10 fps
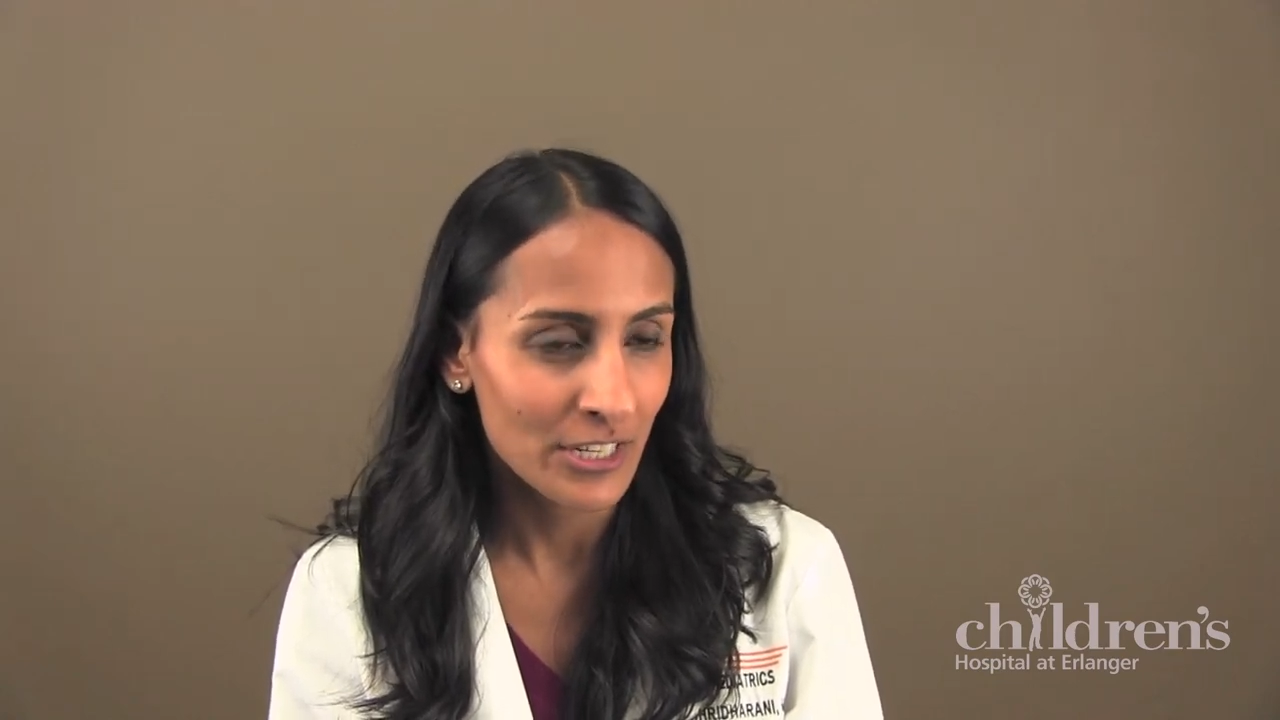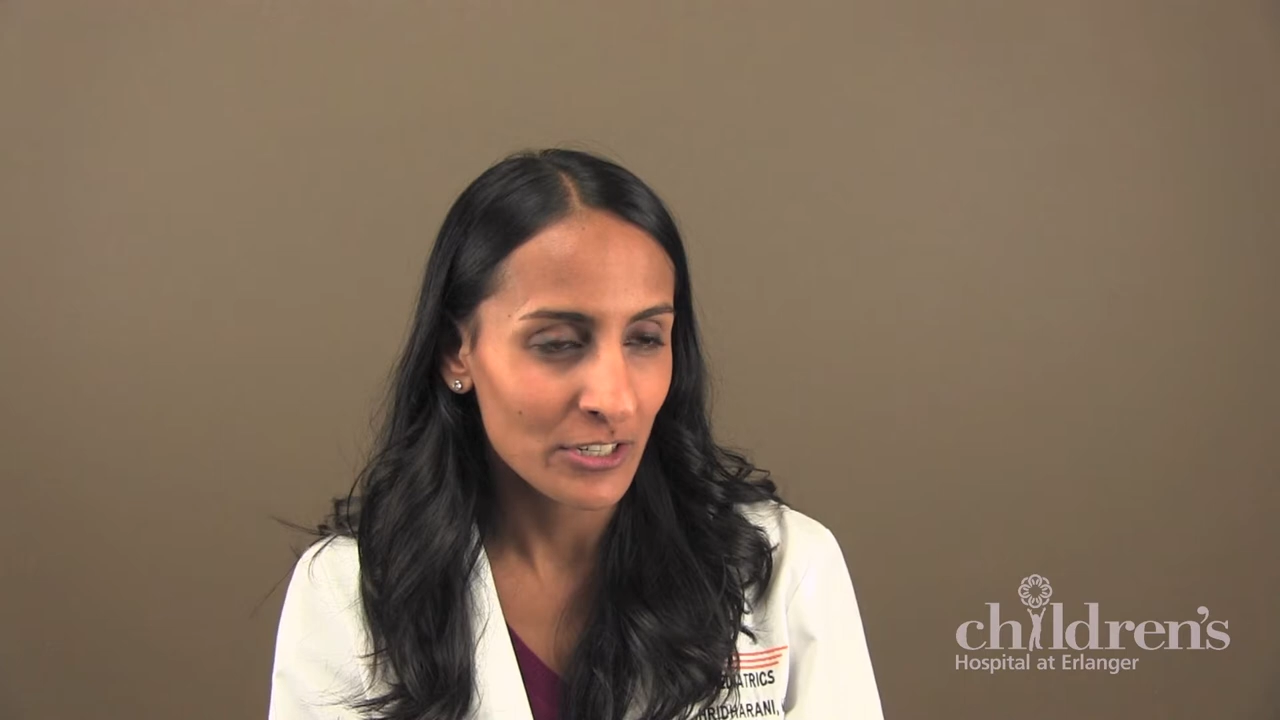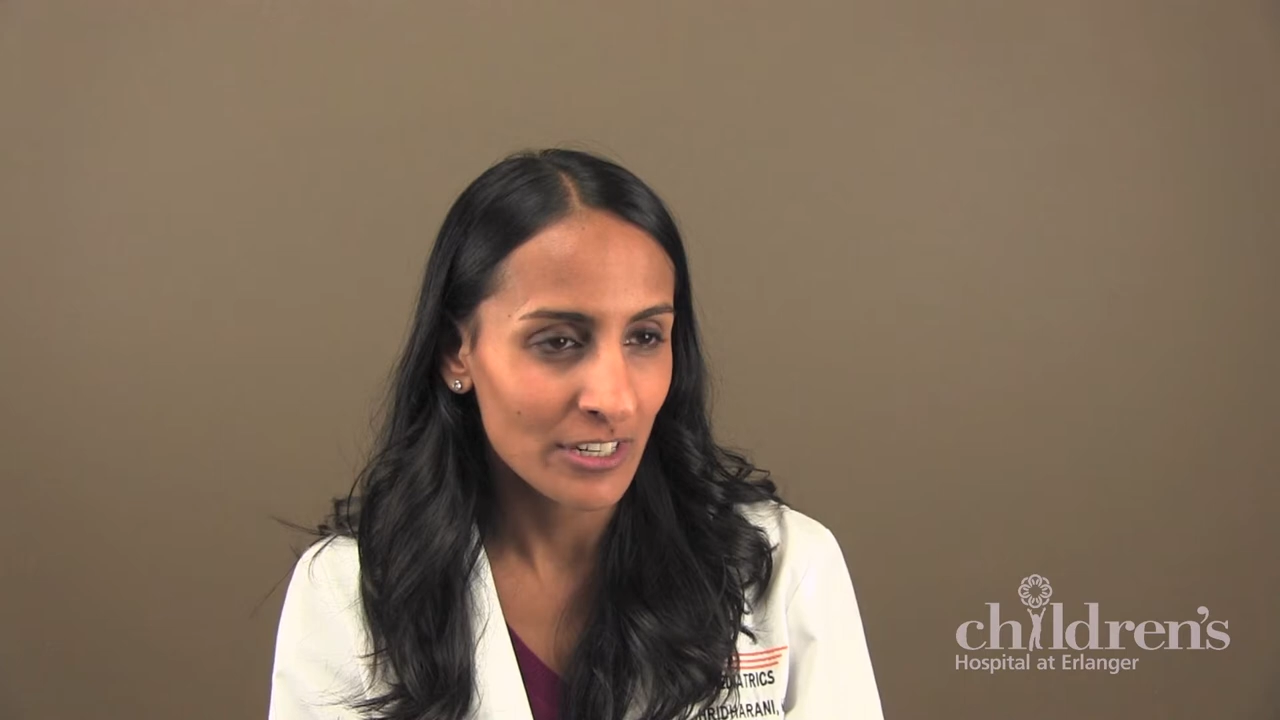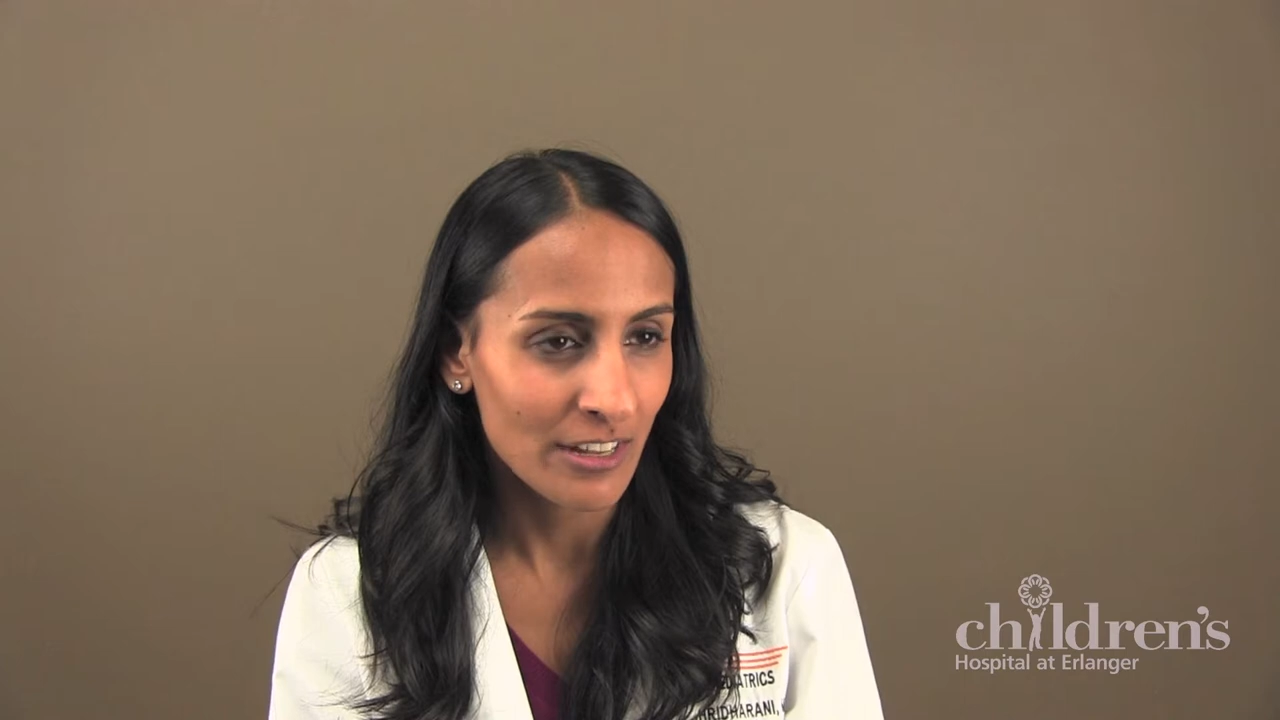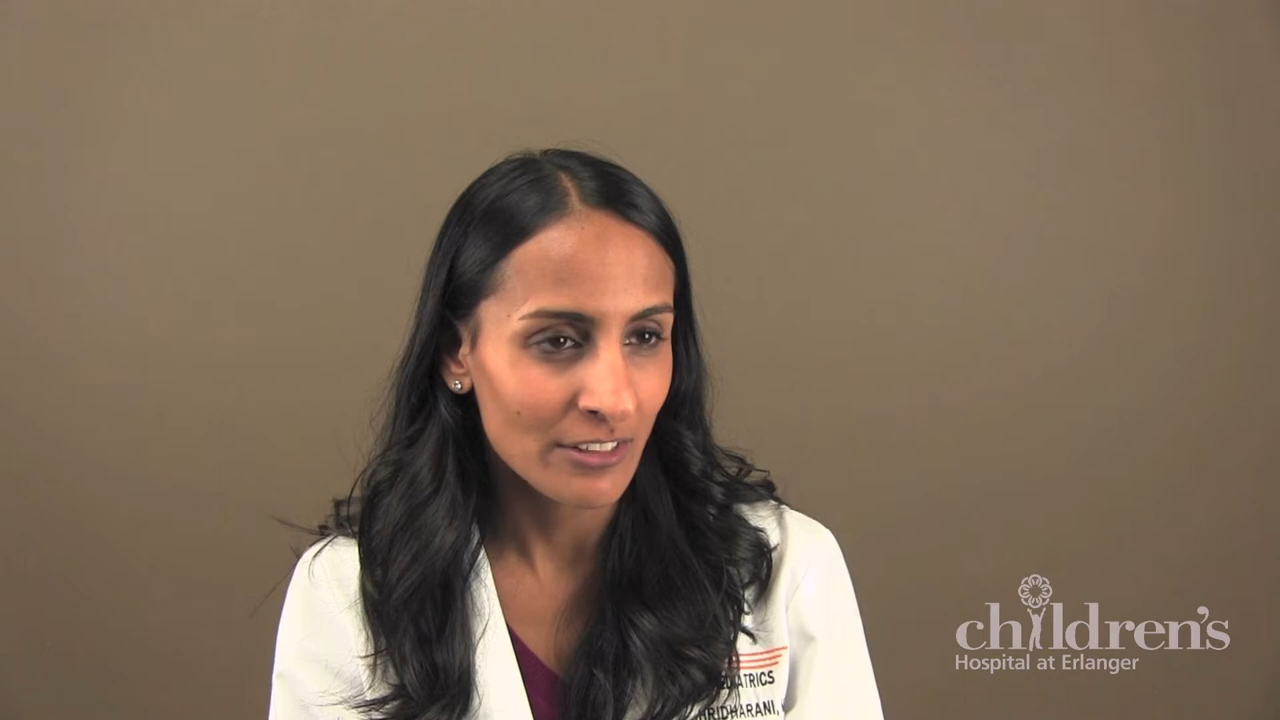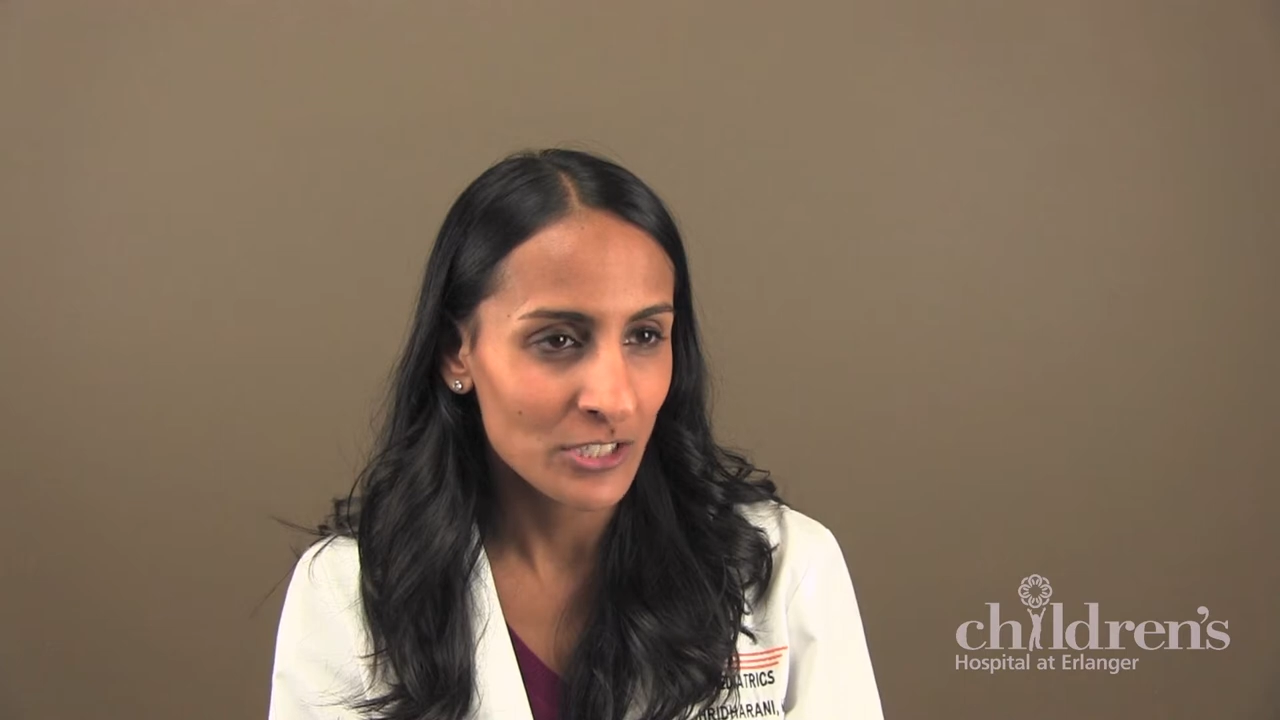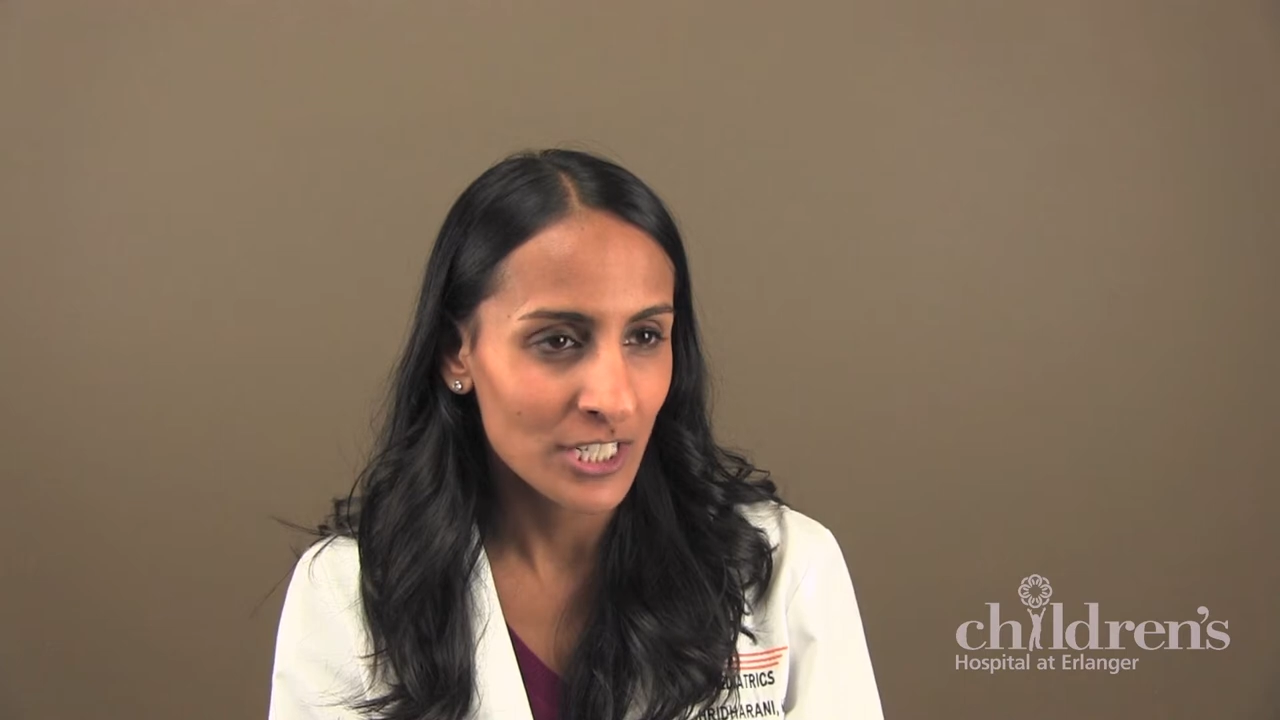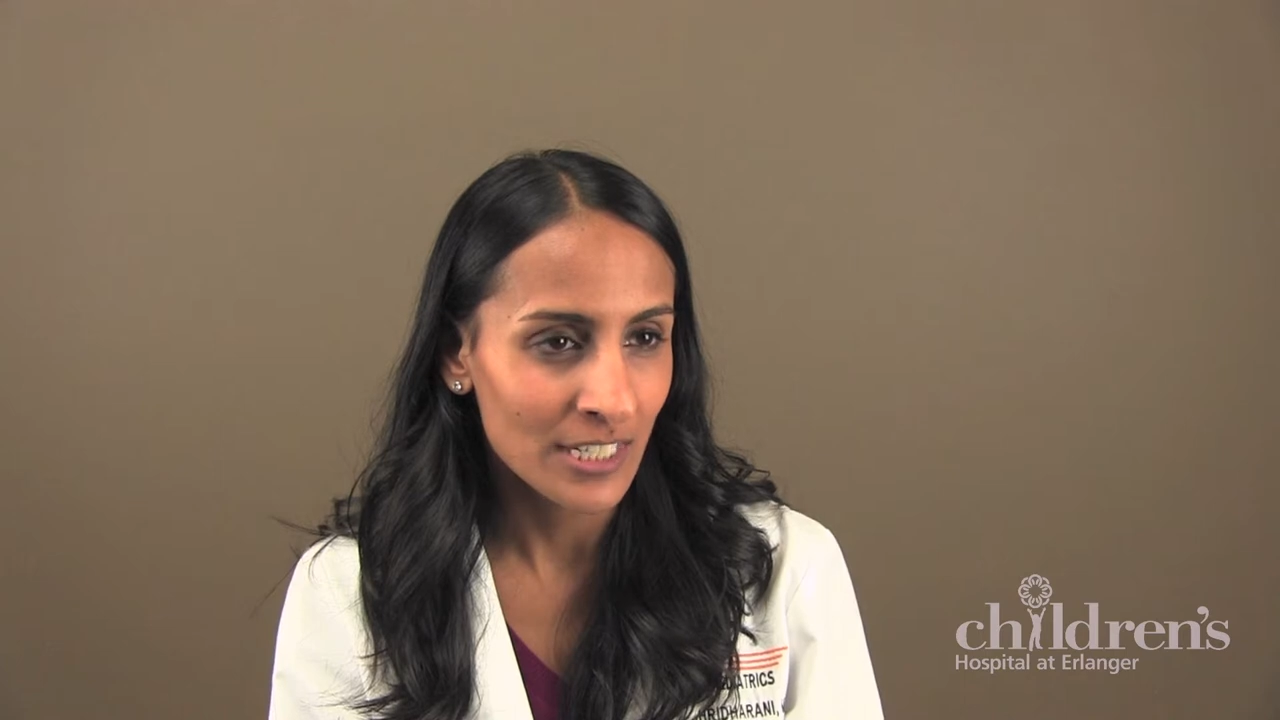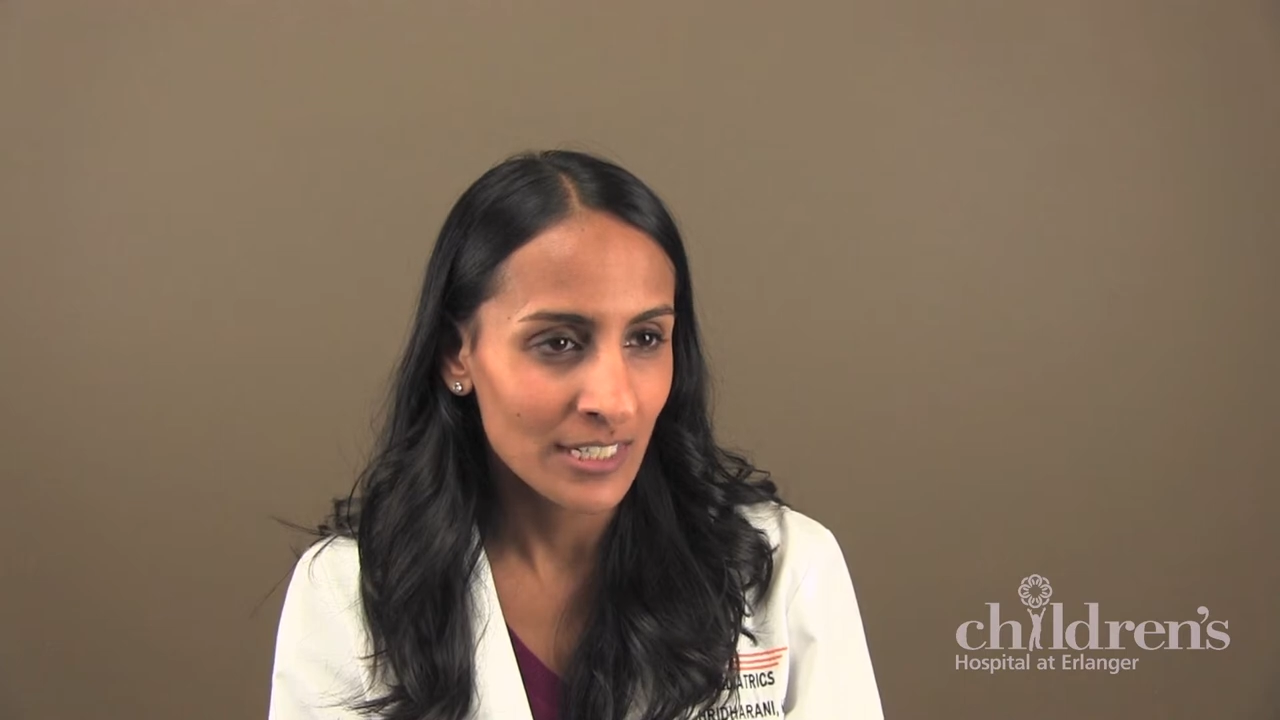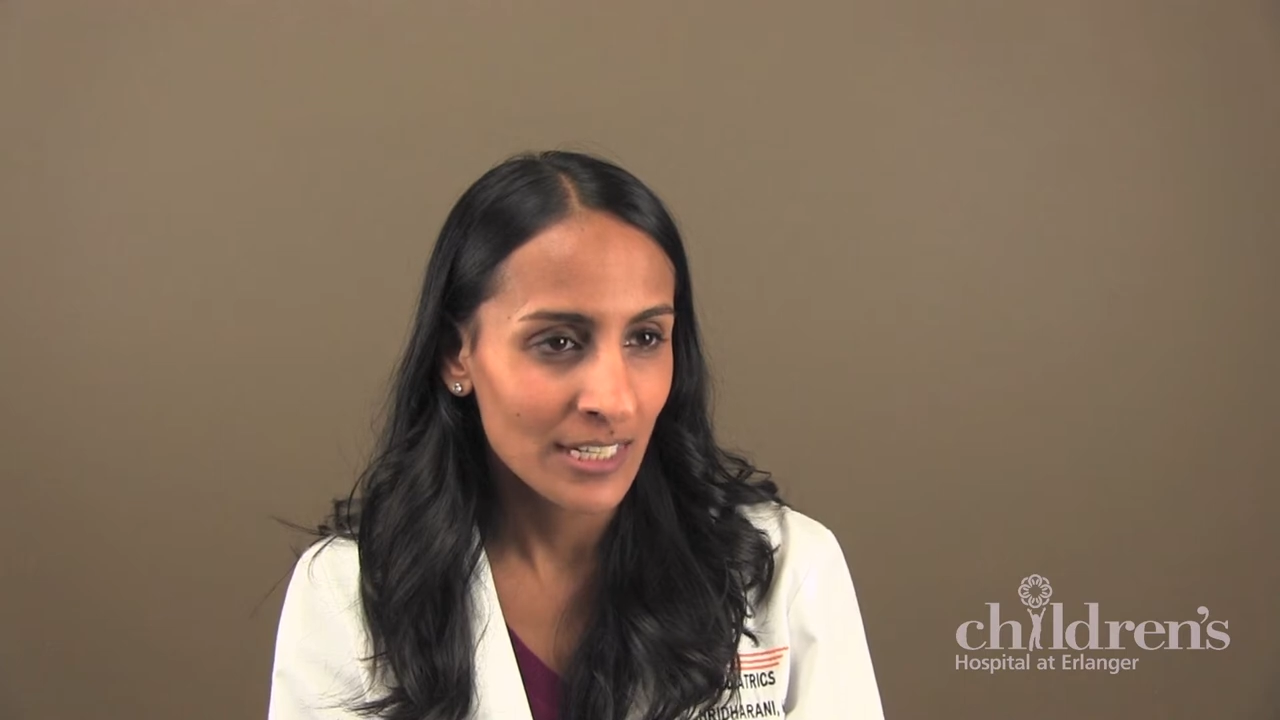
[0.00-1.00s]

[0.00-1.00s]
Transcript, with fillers: endocrinology.